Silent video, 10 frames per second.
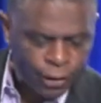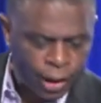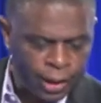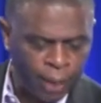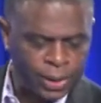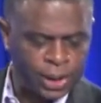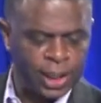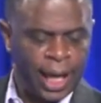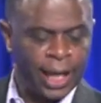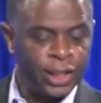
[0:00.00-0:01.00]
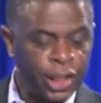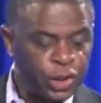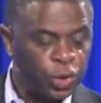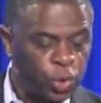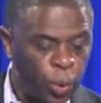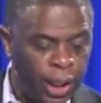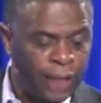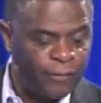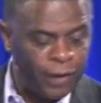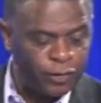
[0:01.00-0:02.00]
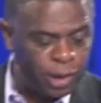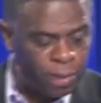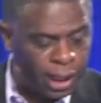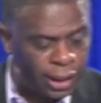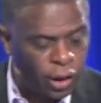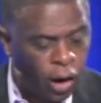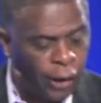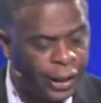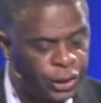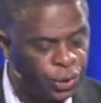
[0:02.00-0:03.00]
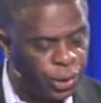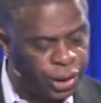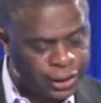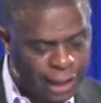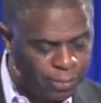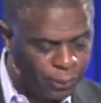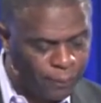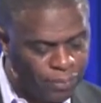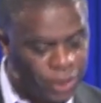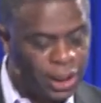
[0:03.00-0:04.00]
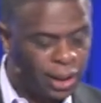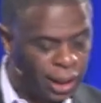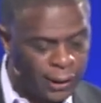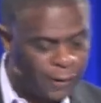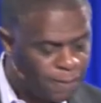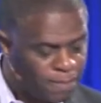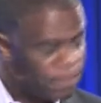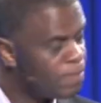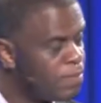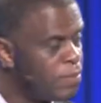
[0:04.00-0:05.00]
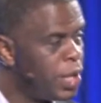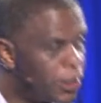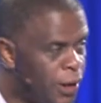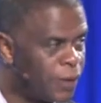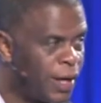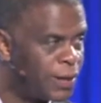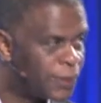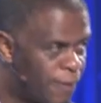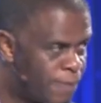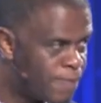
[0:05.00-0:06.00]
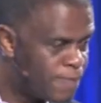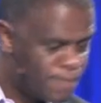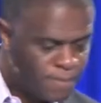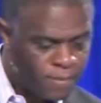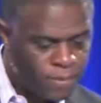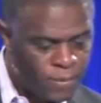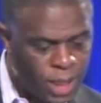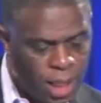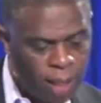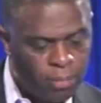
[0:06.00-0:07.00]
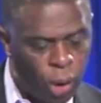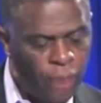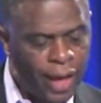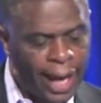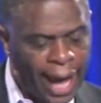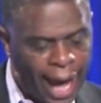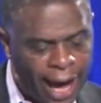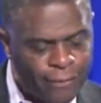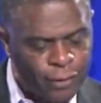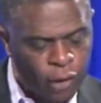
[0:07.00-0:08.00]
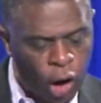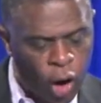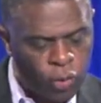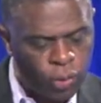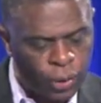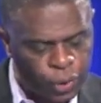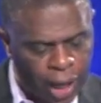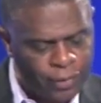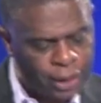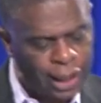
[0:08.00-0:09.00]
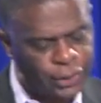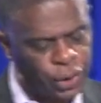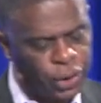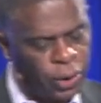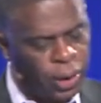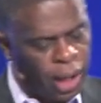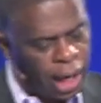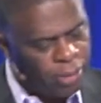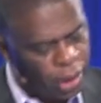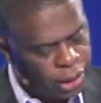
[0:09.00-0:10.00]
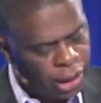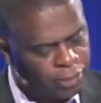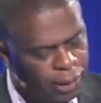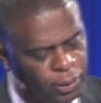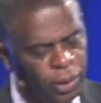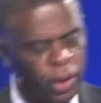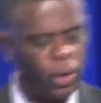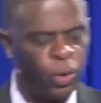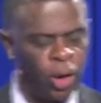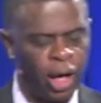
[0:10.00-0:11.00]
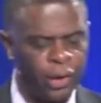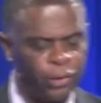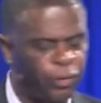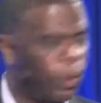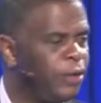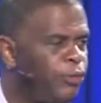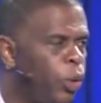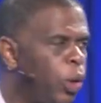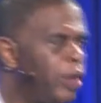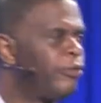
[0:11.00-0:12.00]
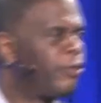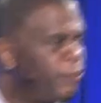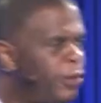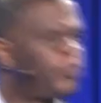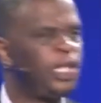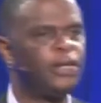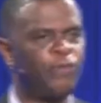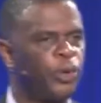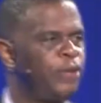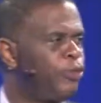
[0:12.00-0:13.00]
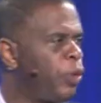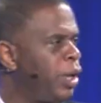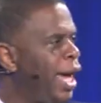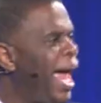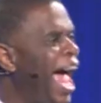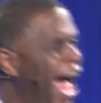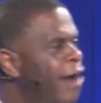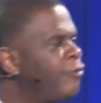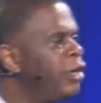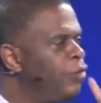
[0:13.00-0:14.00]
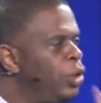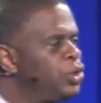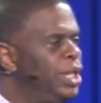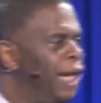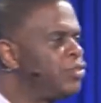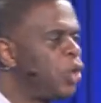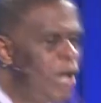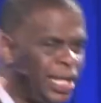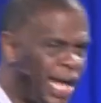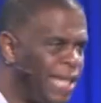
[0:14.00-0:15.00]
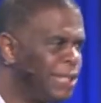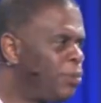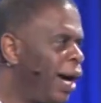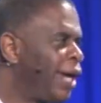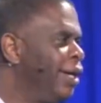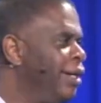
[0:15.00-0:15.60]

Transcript: now watch this, an additional 20 to 50 million are injured or disabled suddenly in a car crash. More than half of all road traffic deaths occur among young people who are under 44, from 15 to 44. Half of those deaths are in that age bracket.